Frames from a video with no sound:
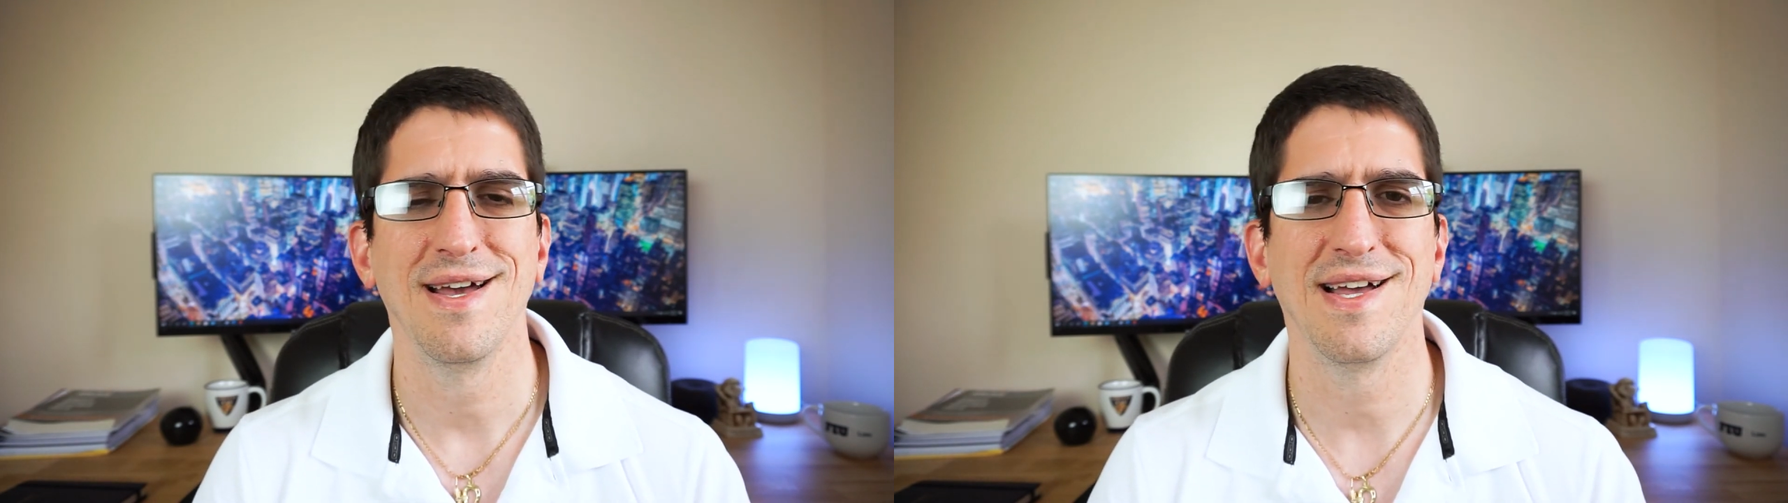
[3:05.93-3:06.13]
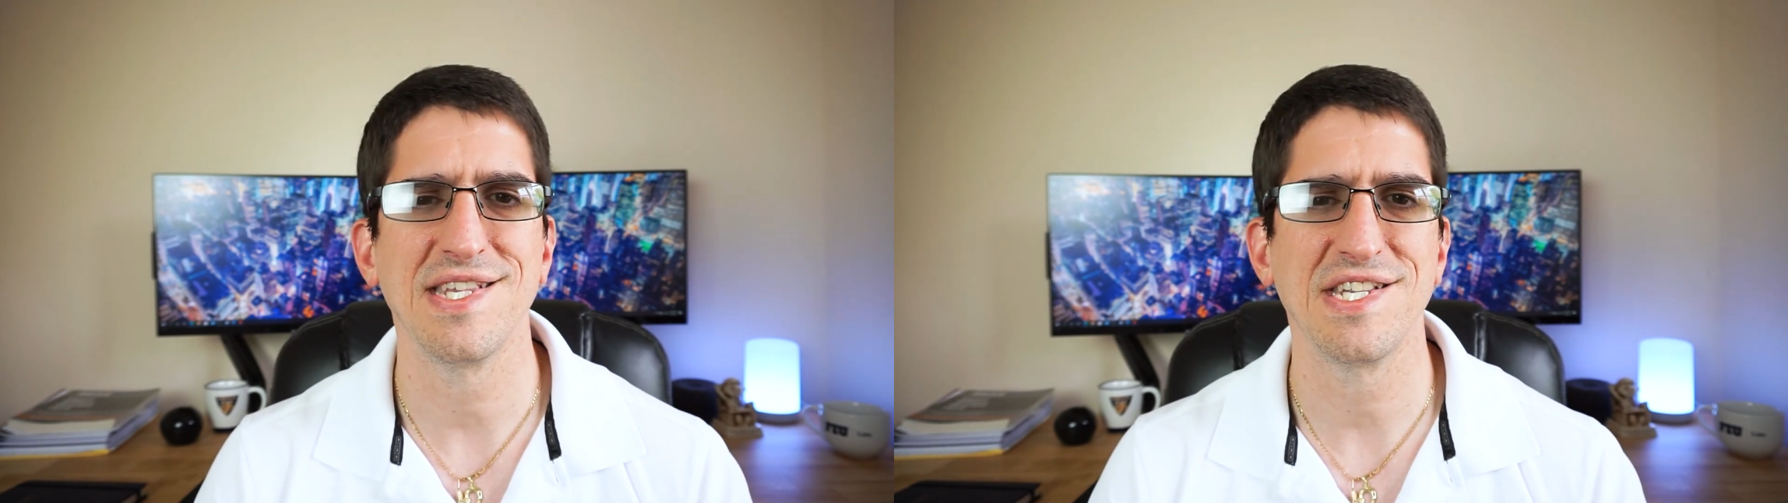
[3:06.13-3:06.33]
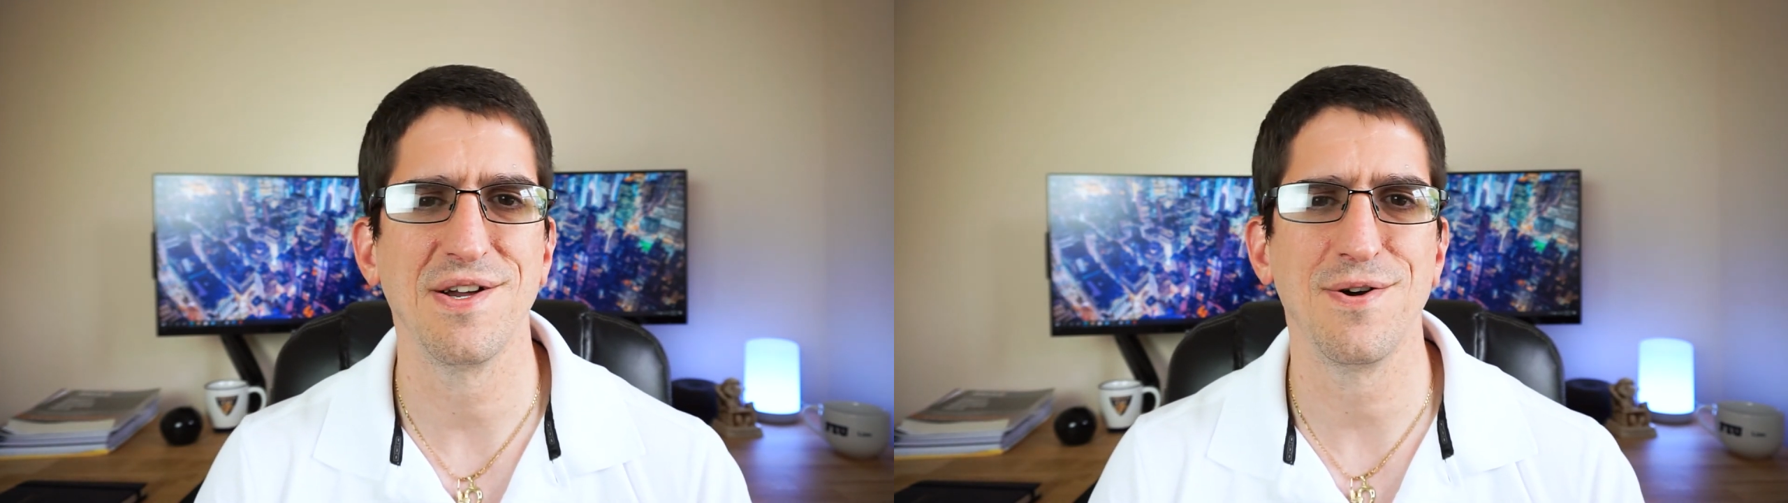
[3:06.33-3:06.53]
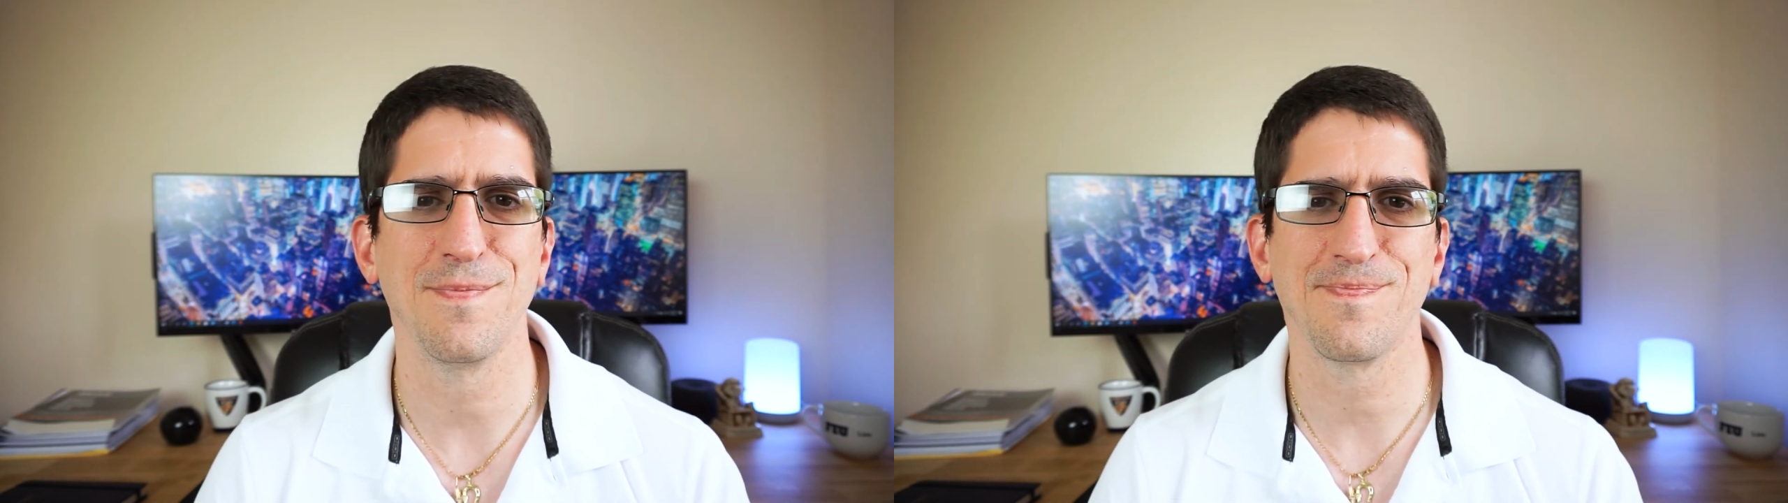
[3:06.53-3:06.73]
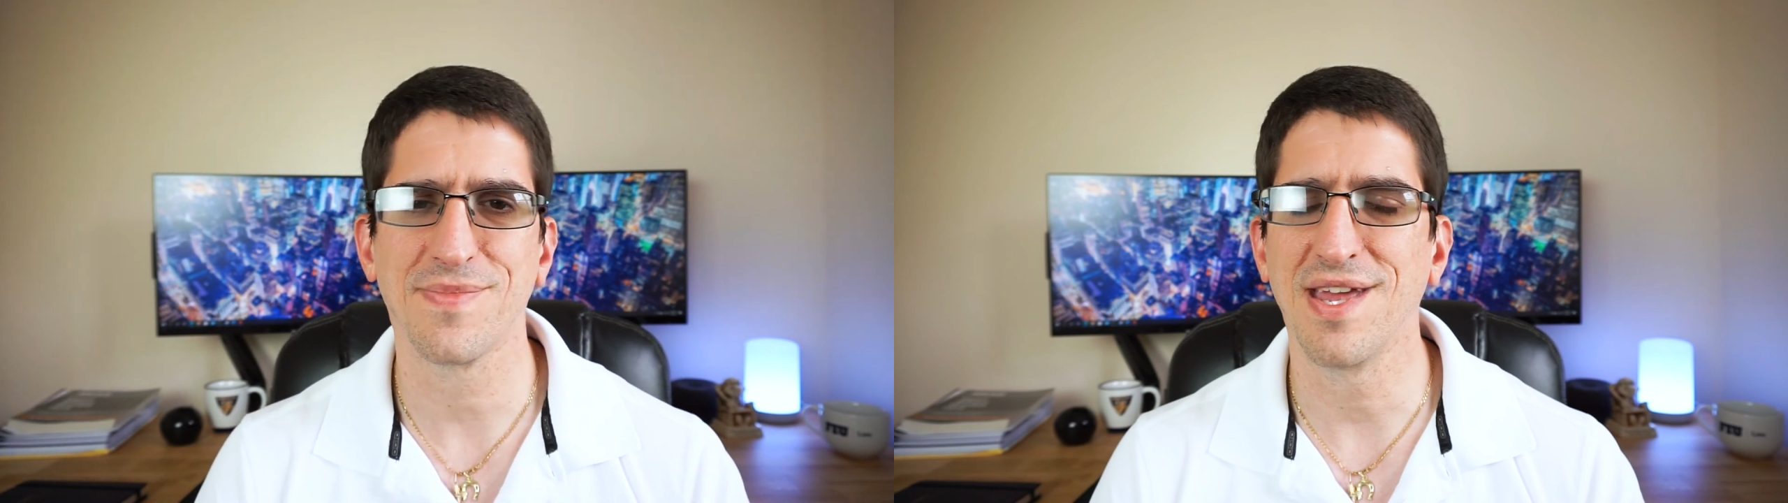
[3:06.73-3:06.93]
And
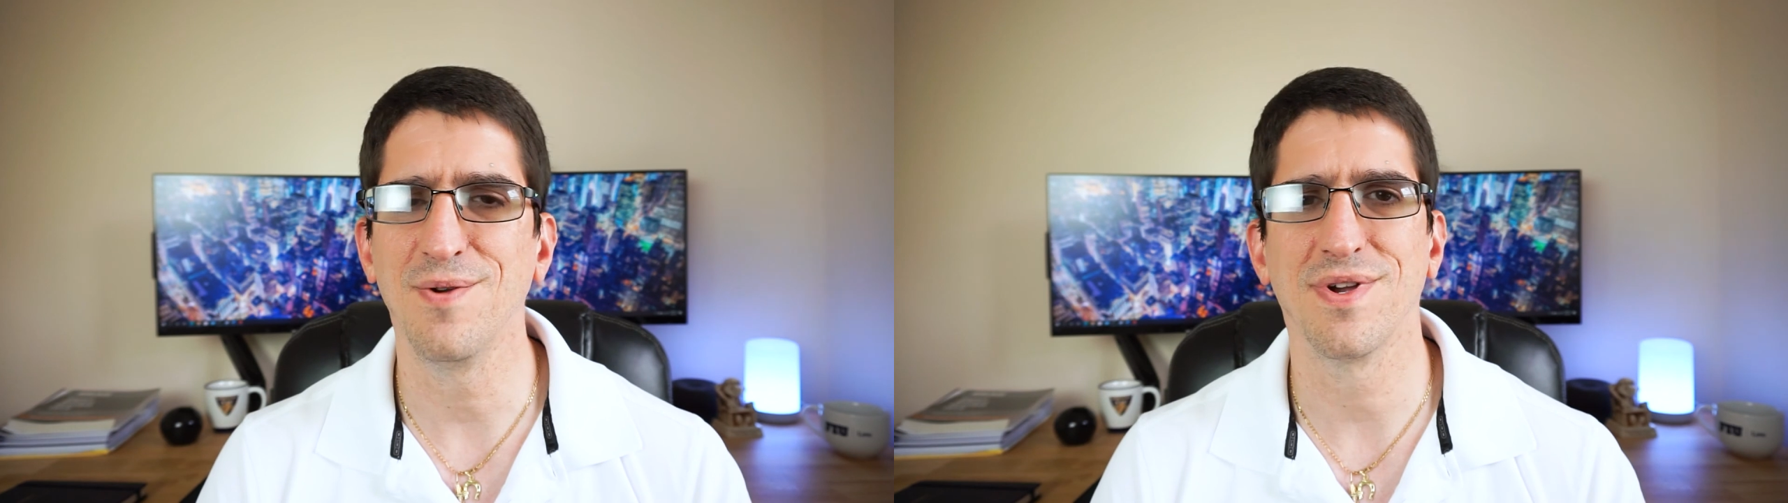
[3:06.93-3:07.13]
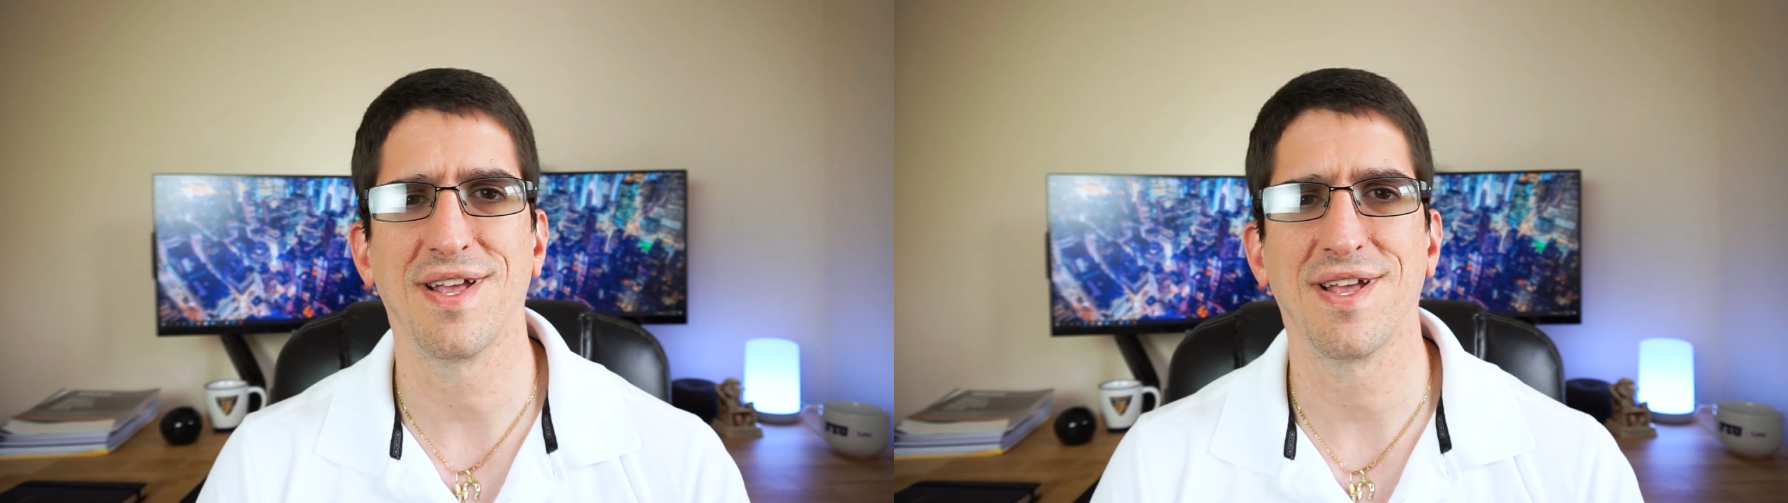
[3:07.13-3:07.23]
so anyway,